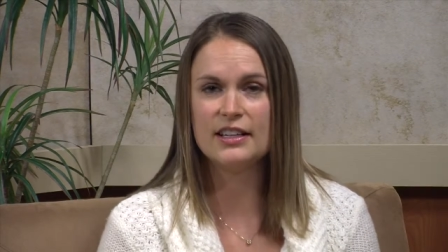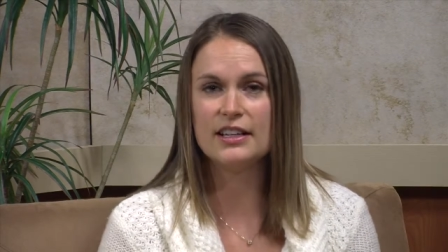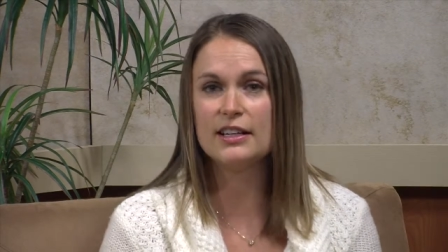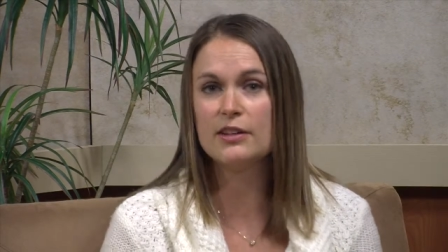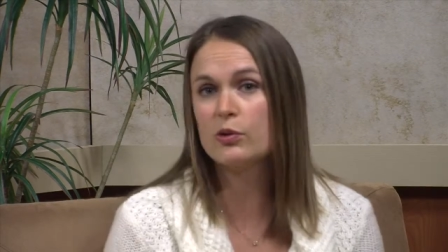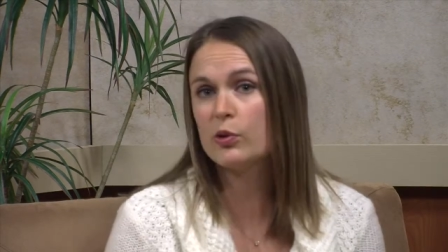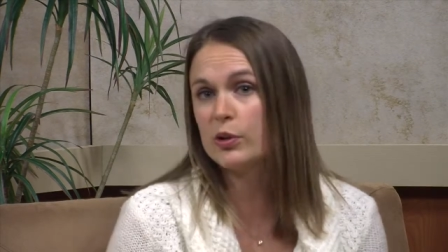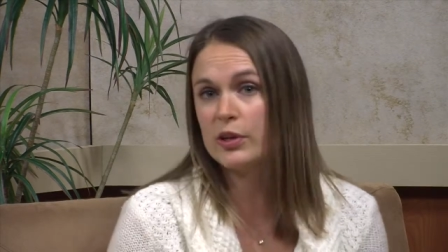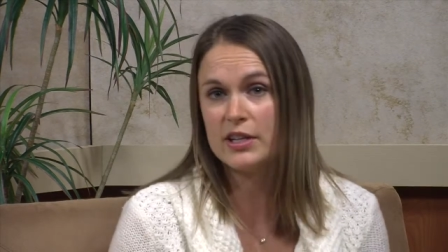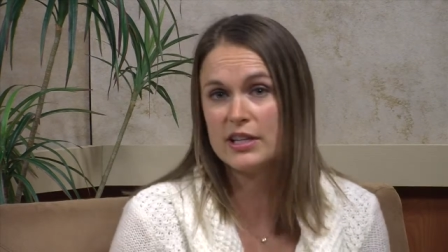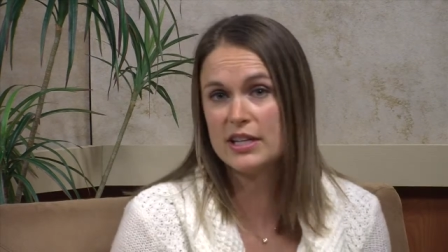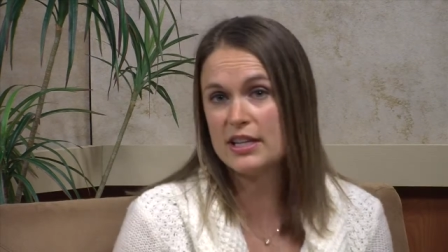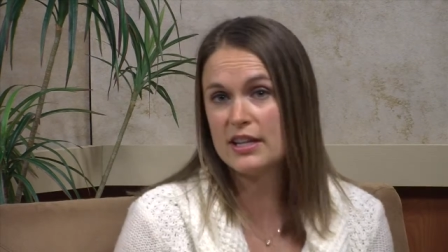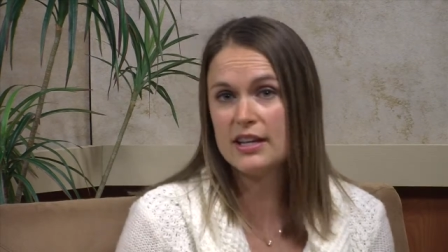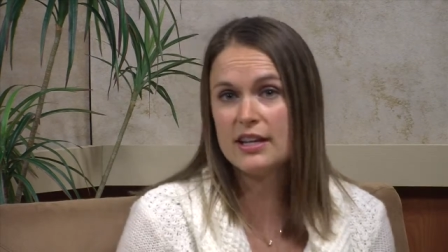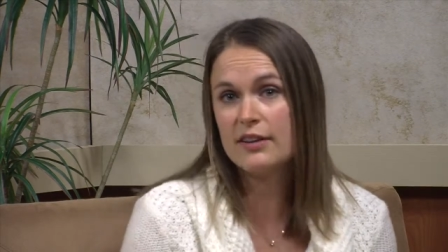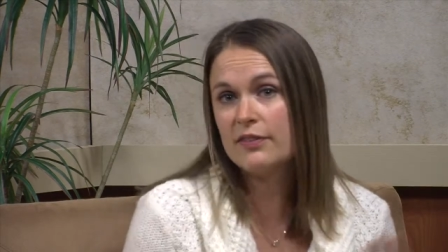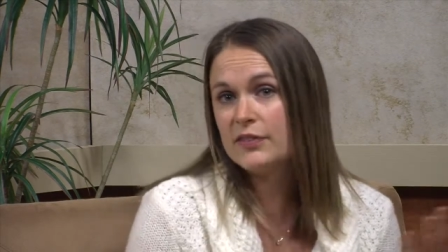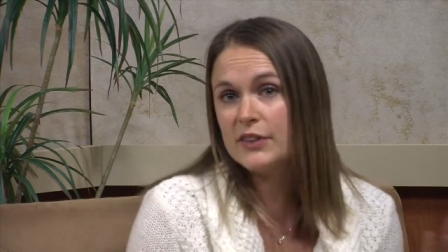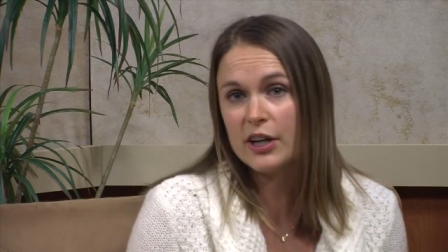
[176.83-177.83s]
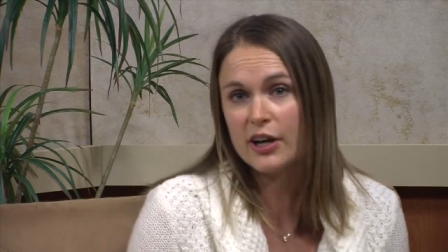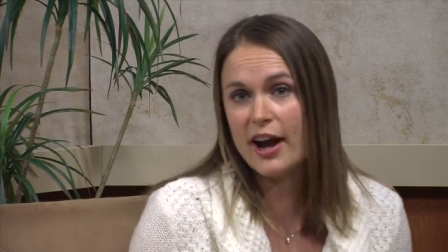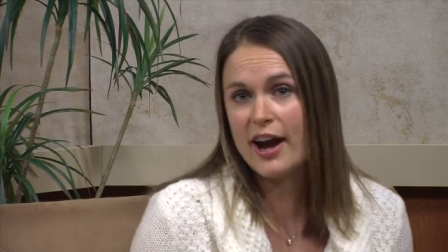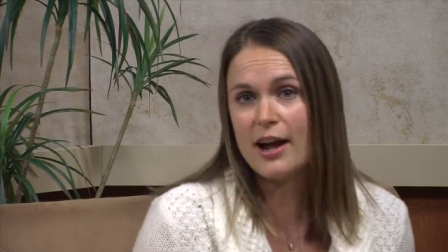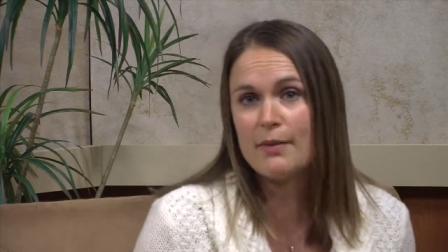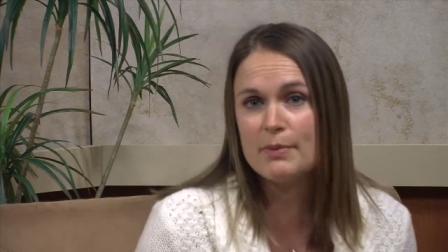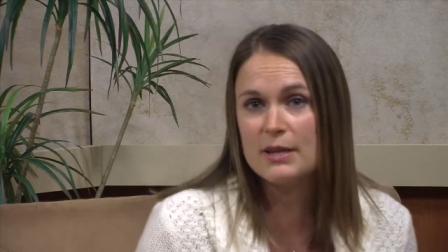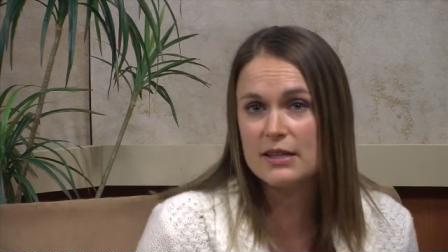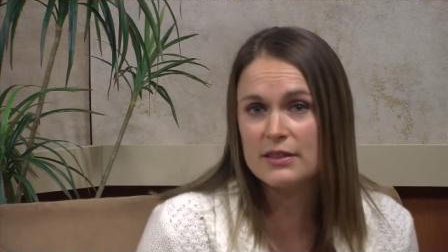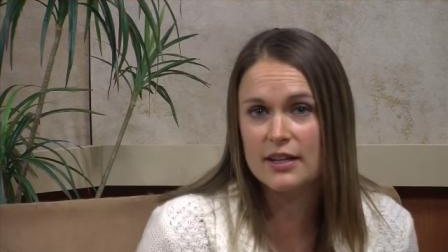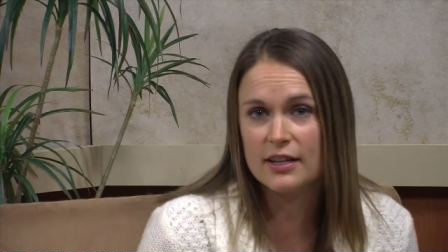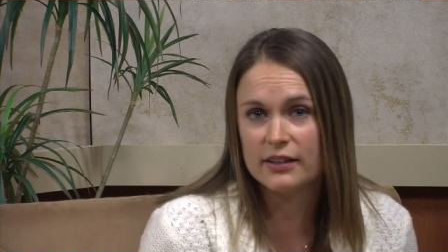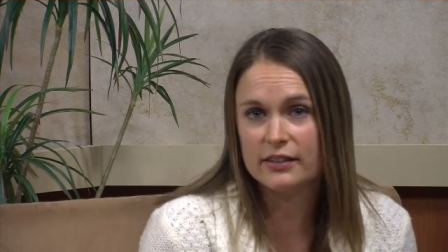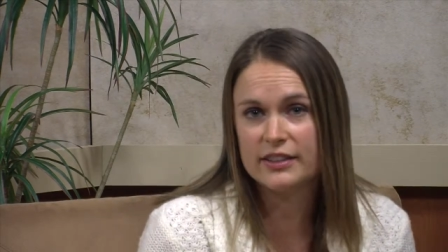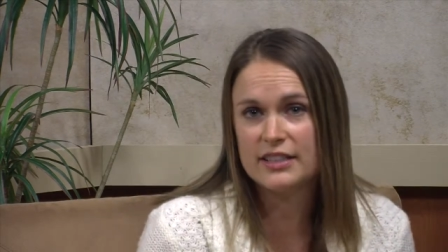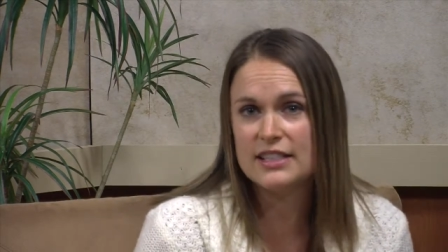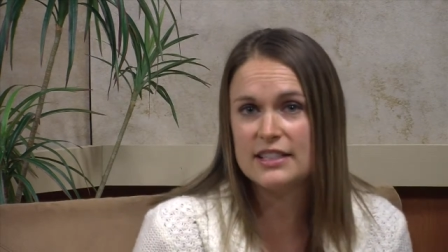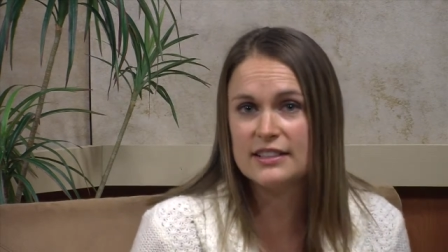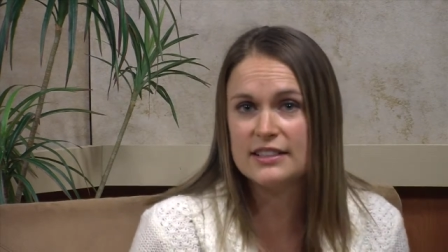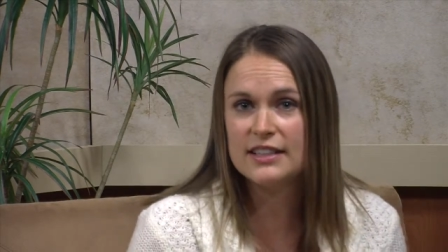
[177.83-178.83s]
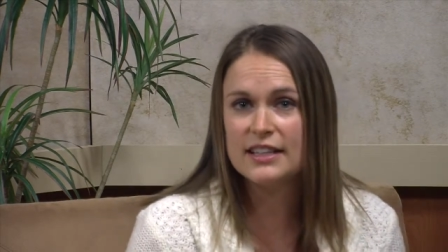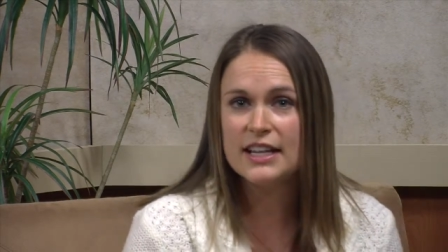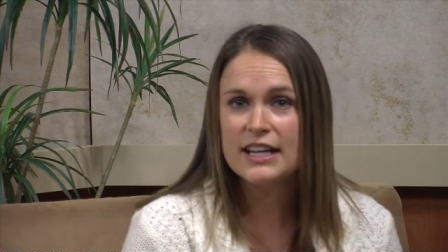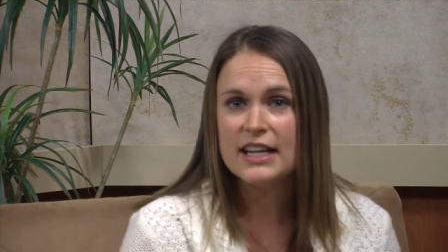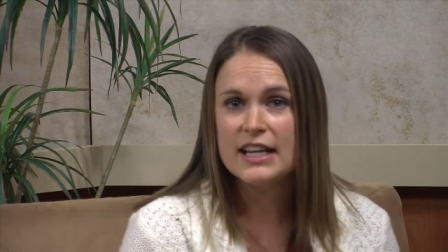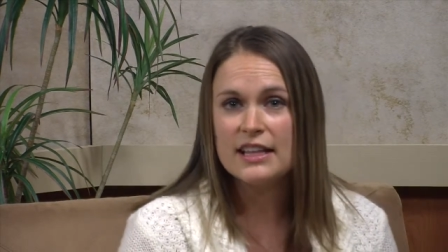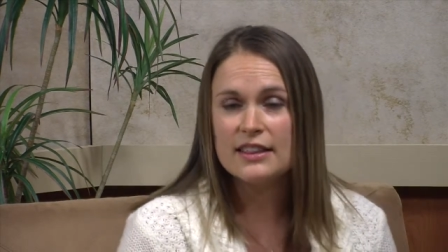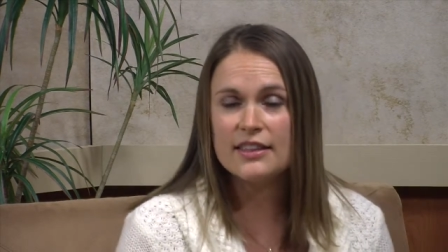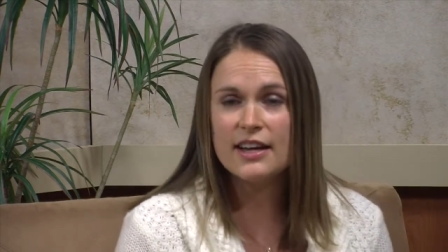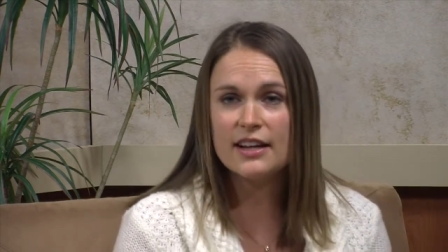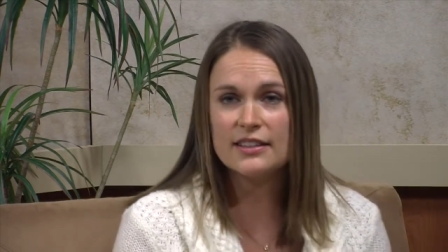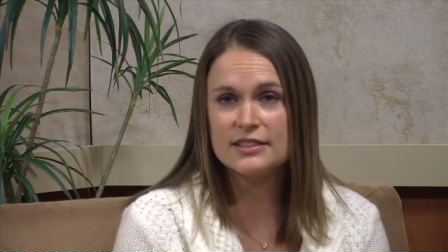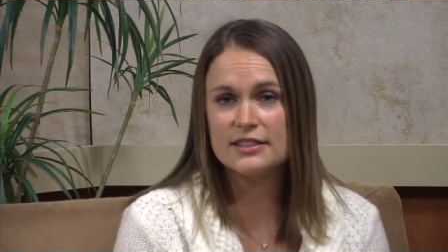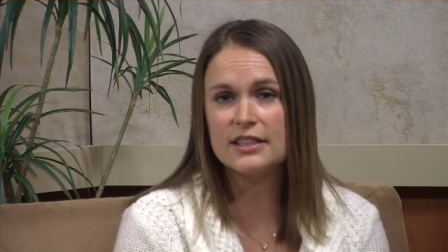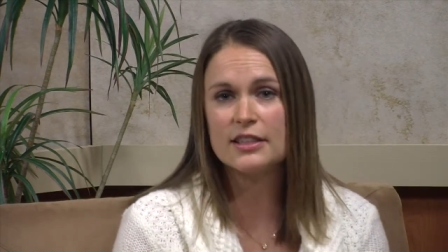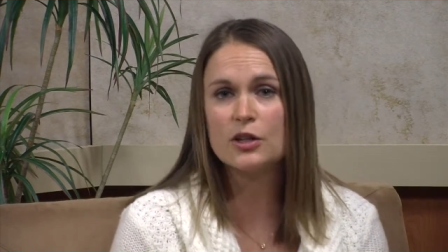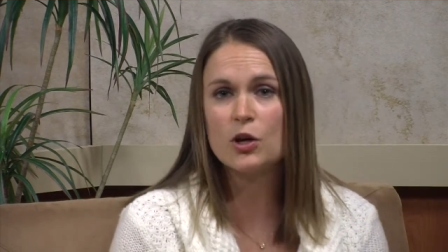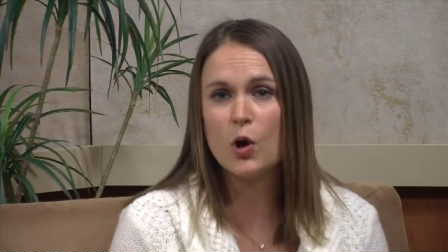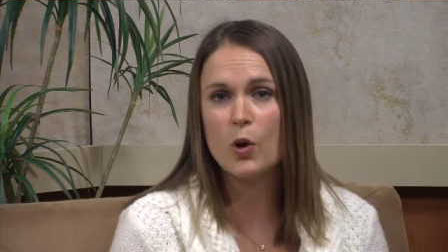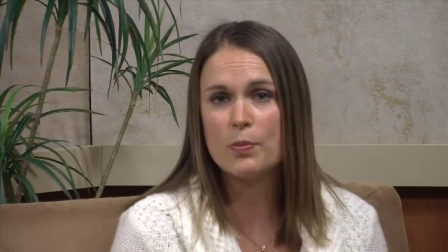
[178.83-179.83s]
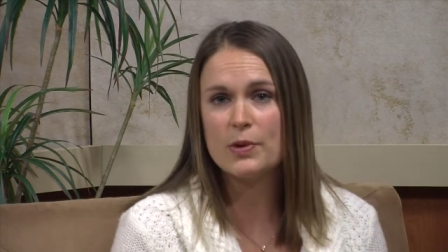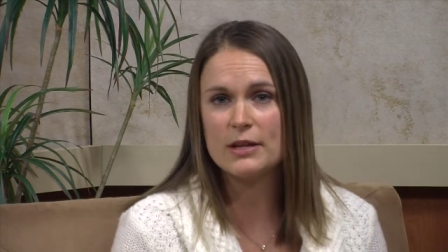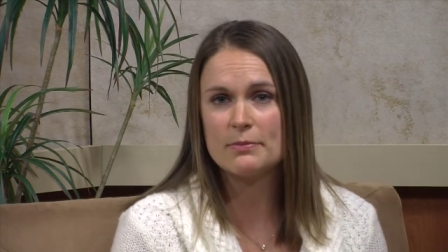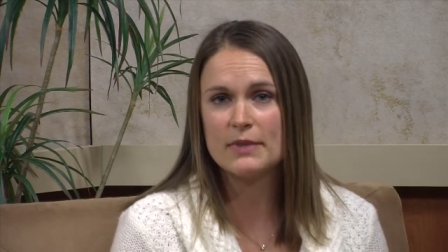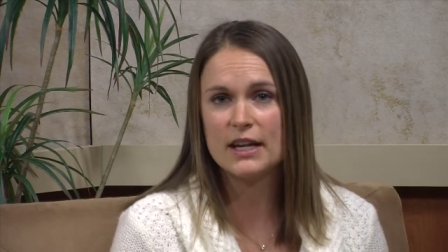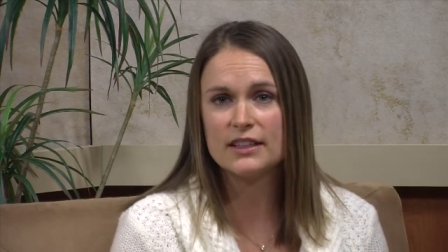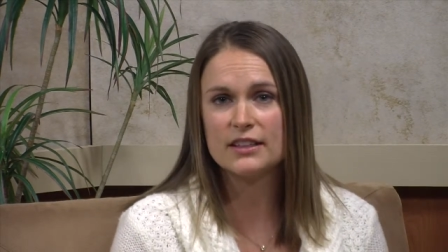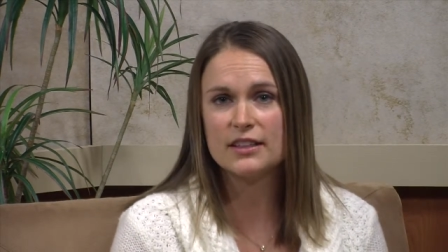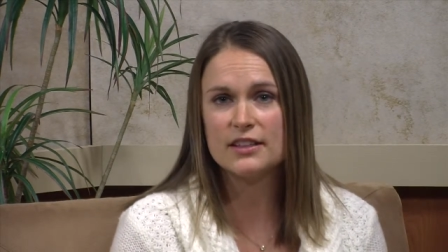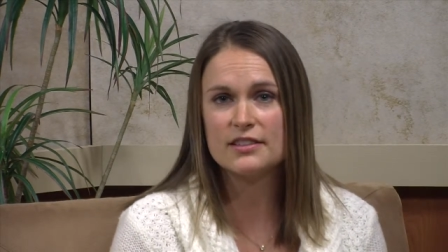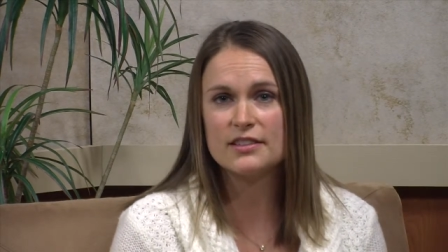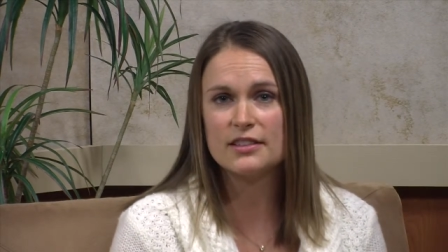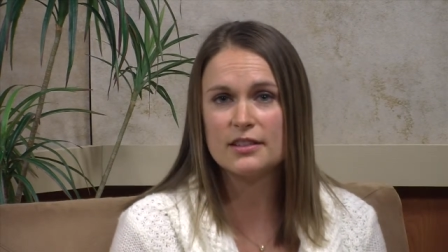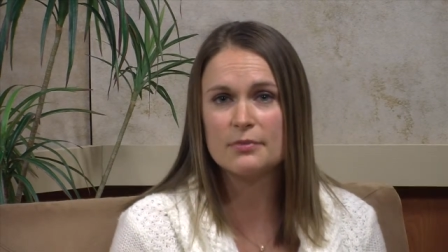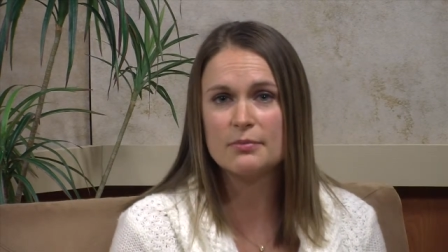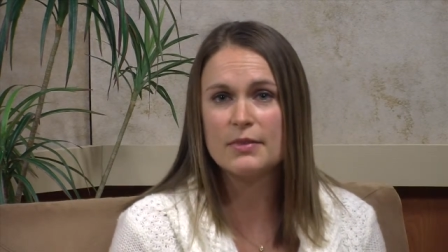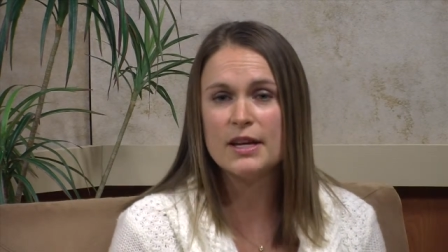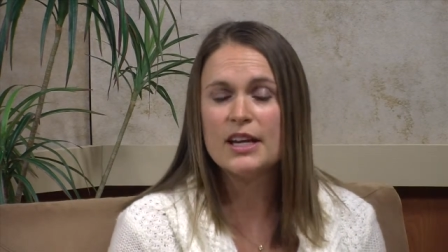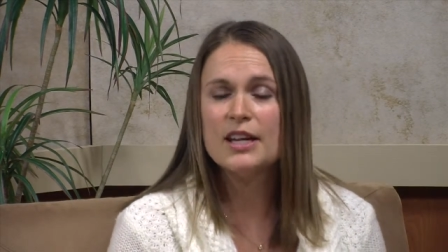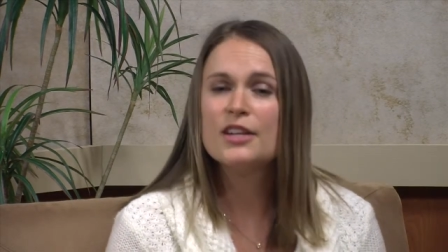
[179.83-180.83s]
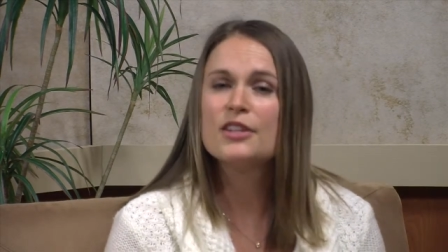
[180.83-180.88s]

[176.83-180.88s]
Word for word: or if they're happy, they'll eat. That's their coping mechanism.